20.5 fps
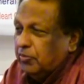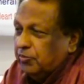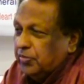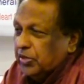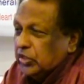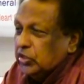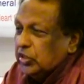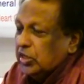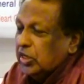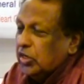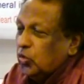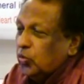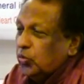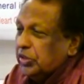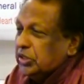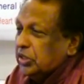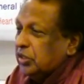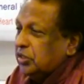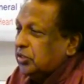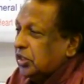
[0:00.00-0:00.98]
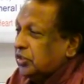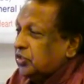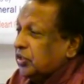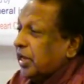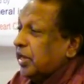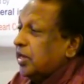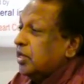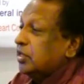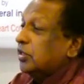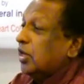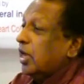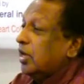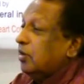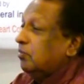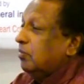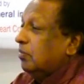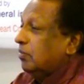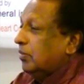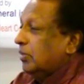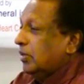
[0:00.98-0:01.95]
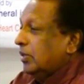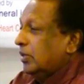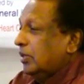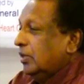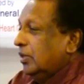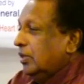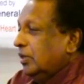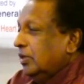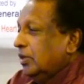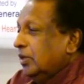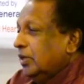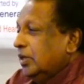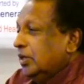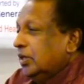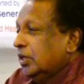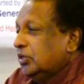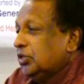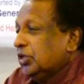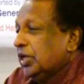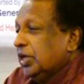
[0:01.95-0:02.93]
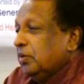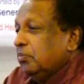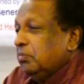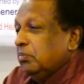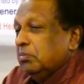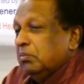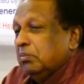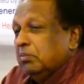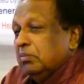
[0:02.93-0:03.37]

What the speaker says: president visits a second time in the same